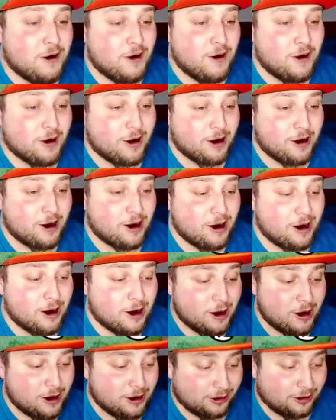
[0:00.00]
Ho
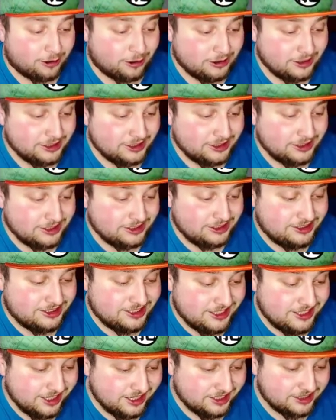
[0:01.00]
ho!
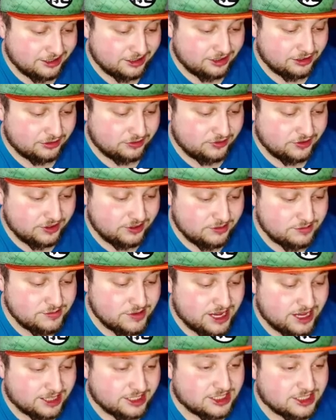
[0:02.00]
Ditto
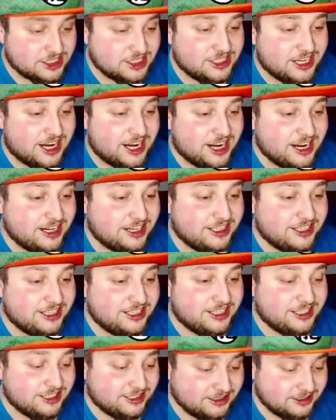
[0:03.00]
V-Max
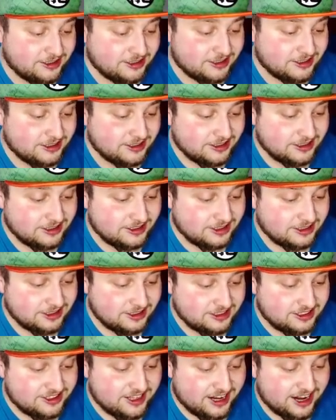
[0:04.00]
Shiny.
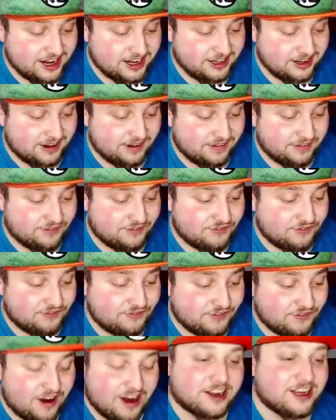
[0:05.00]
There you
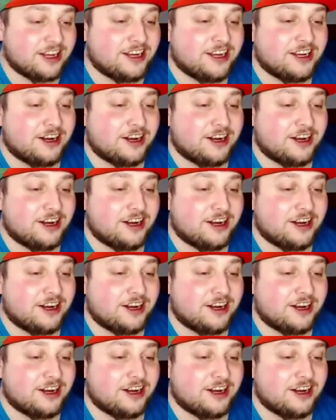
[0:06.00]
fucking